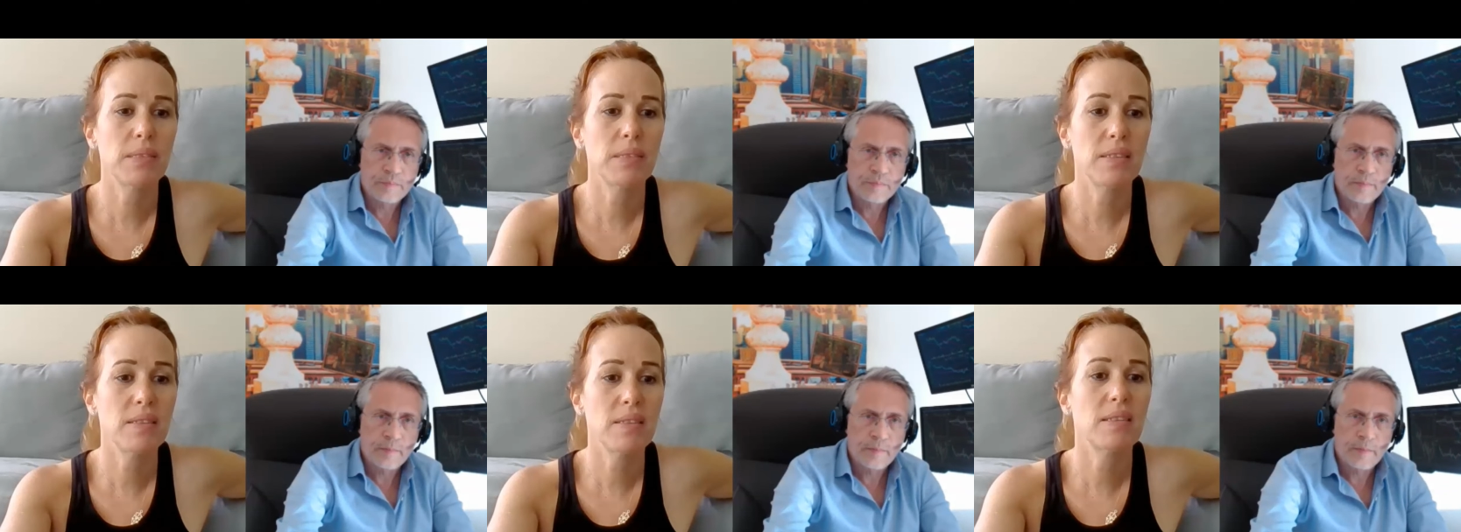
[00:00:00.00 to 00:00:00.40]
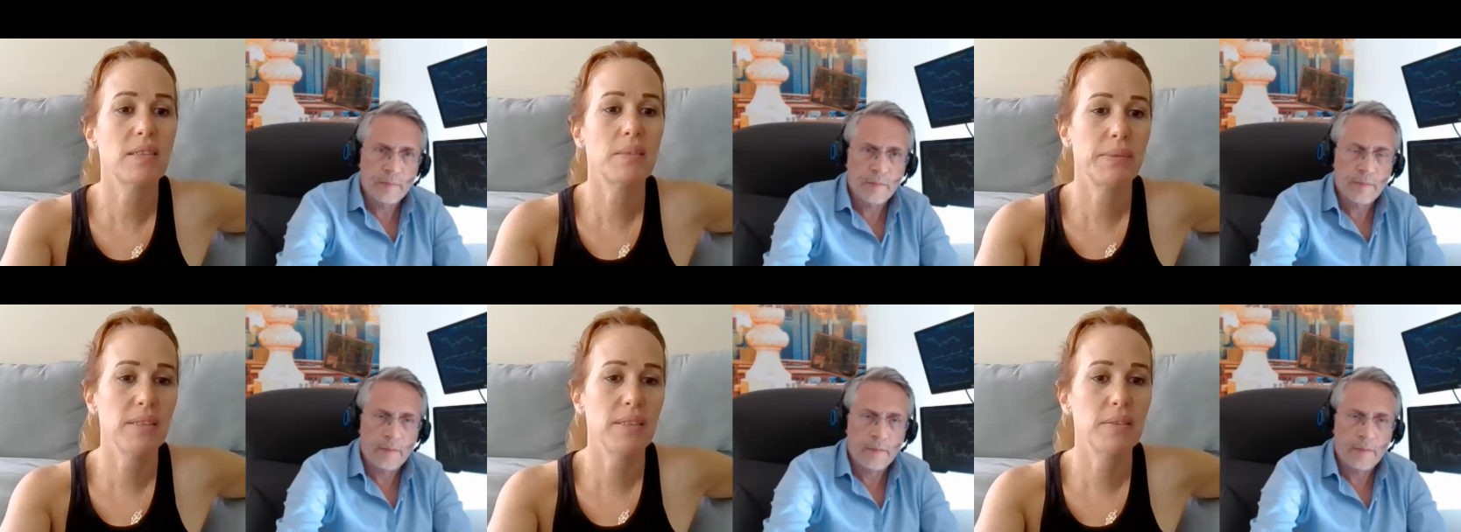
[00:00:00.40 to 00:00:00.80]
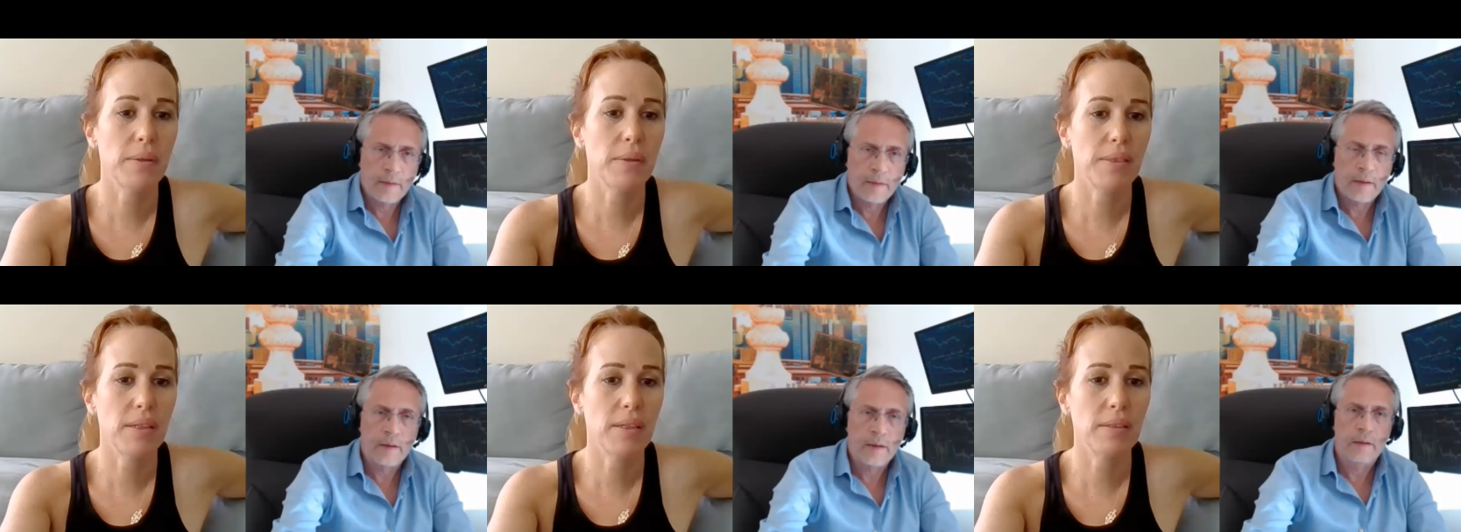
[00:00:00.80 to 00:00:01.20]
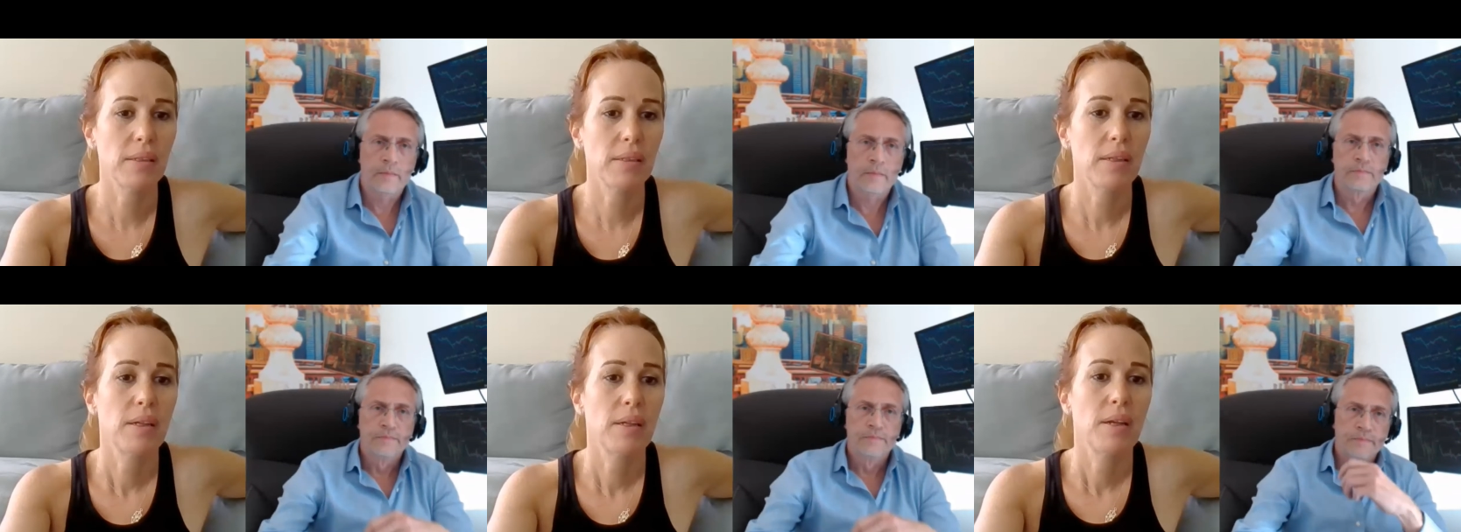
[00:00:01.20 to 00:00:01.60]
Speaker 1: decent experience with it.
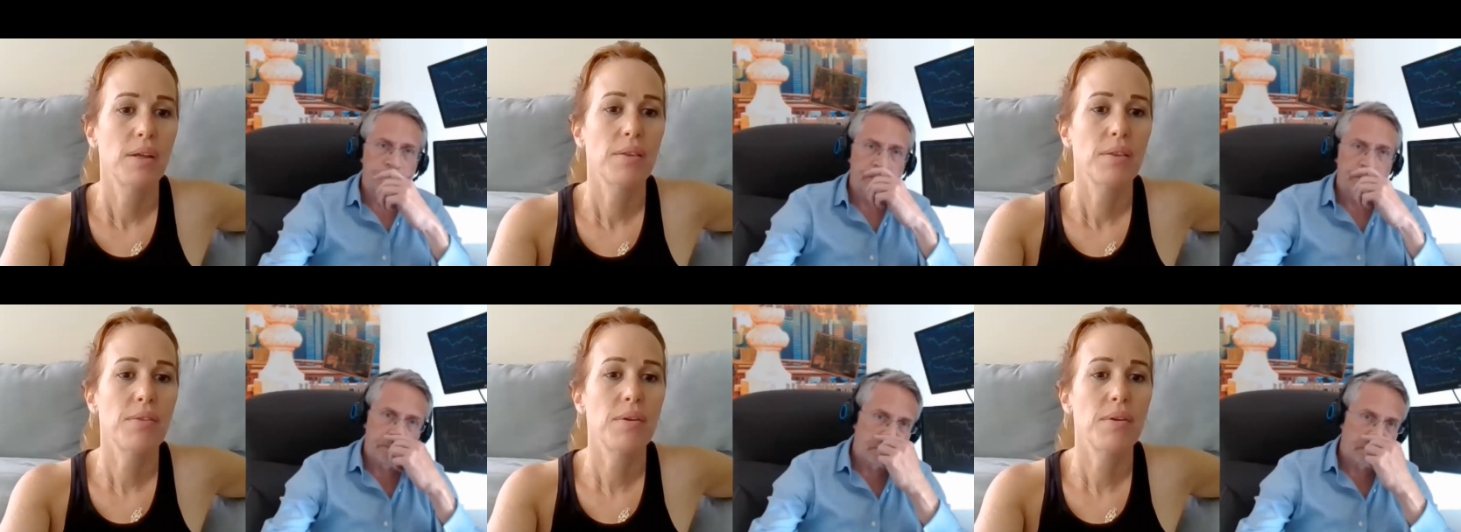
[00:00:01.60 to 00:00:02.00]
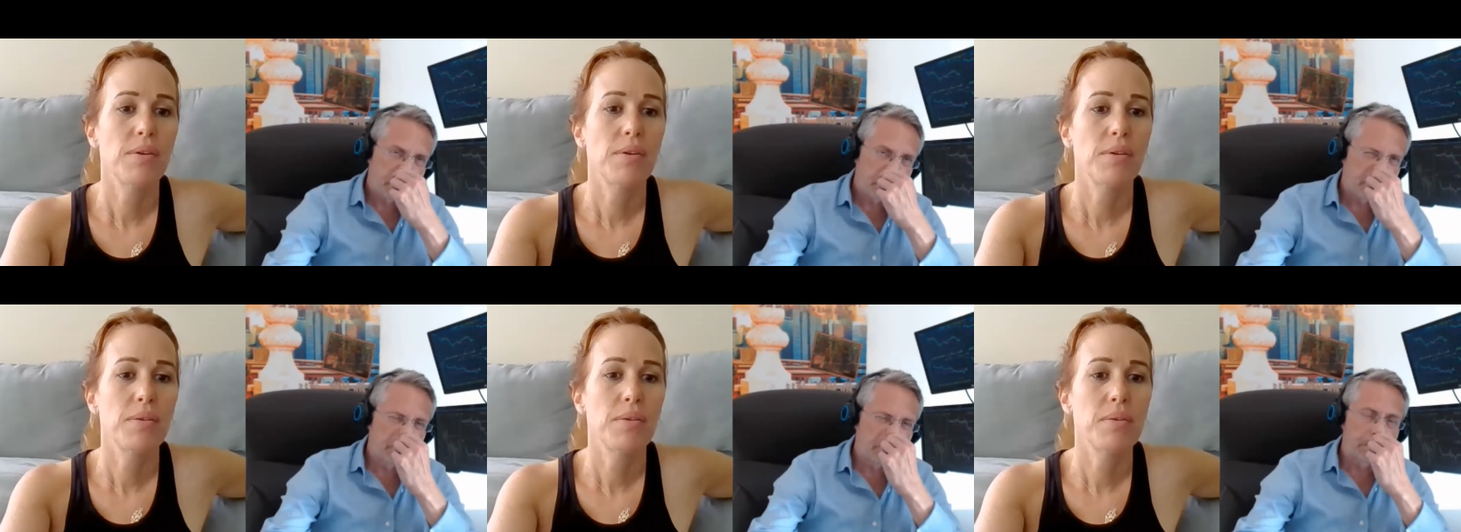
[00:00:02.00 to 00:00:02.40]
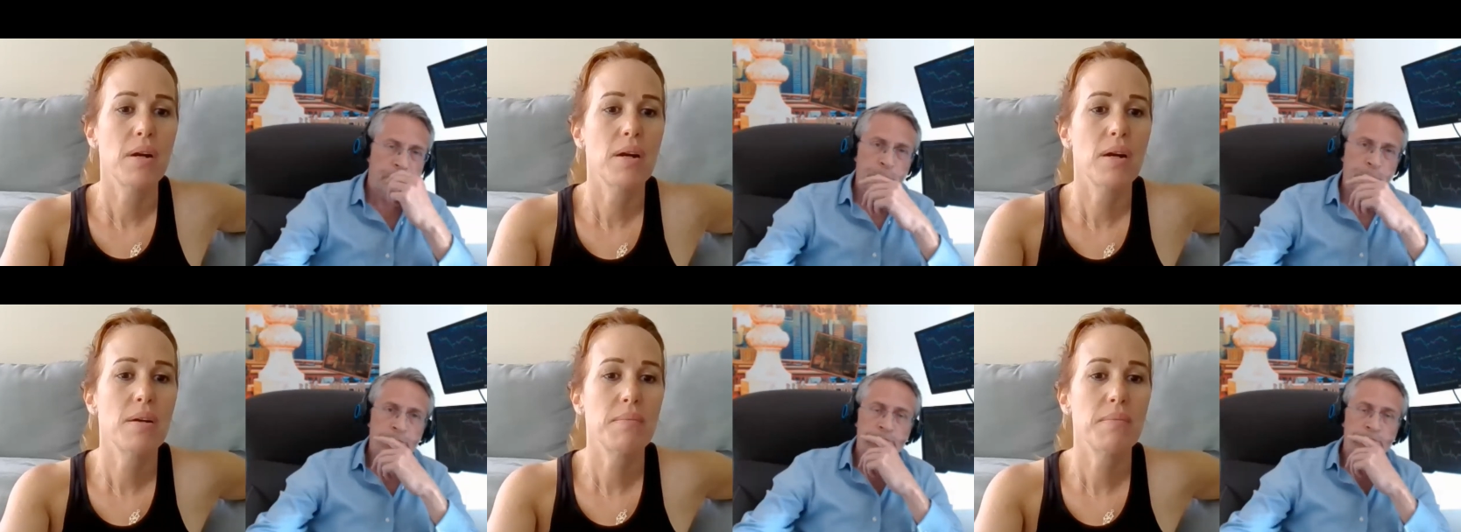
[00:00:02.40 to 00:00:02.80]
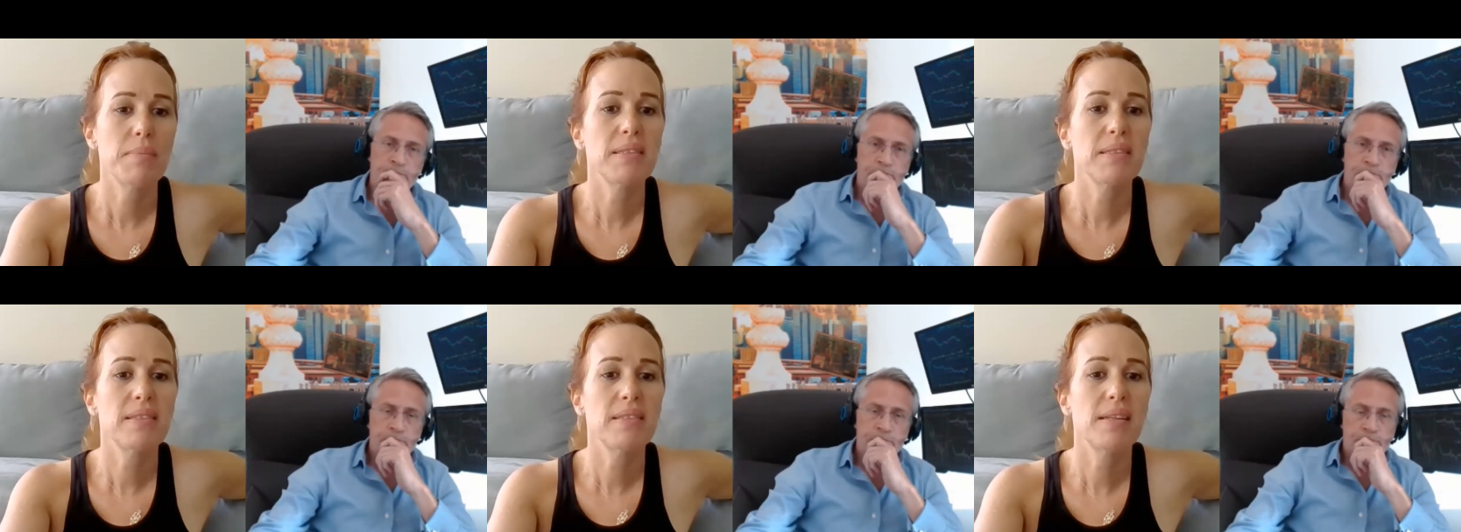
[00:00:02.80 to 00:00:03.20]
Though um, I
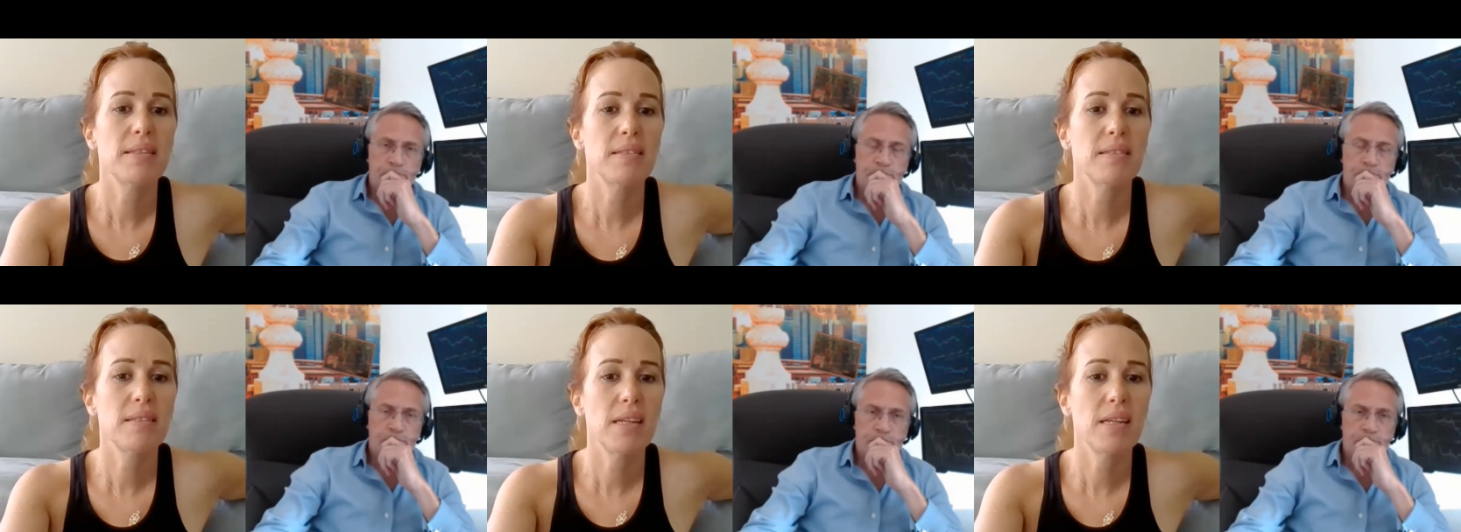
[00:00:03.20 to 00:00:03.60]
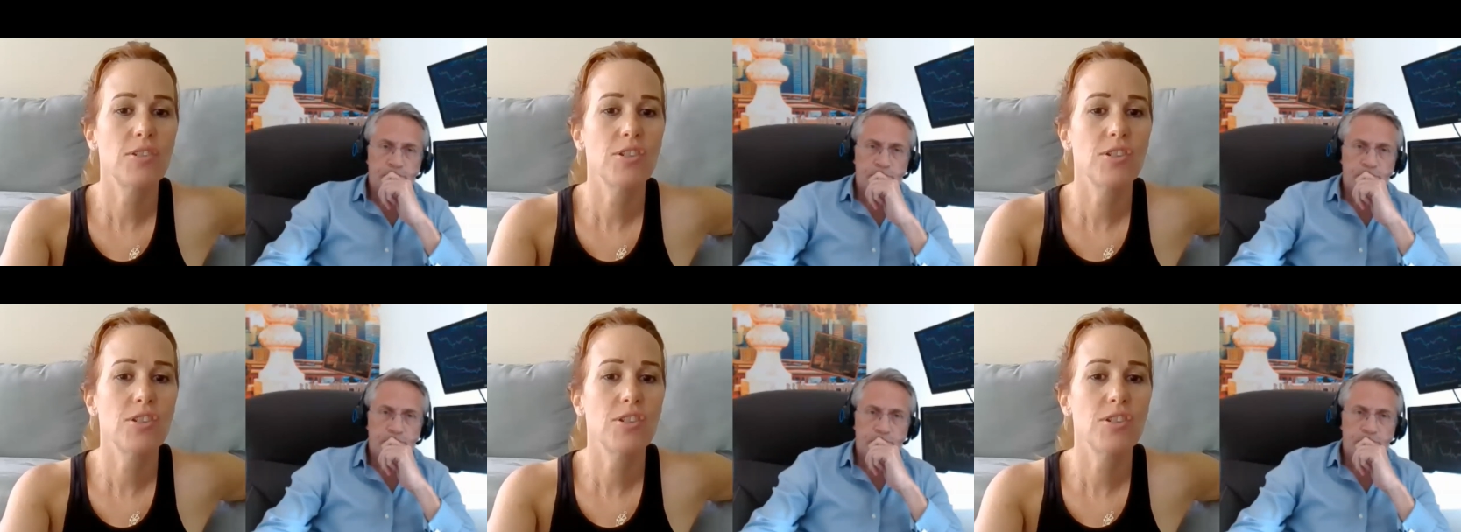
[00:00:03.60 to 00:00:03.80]
must say at this stage,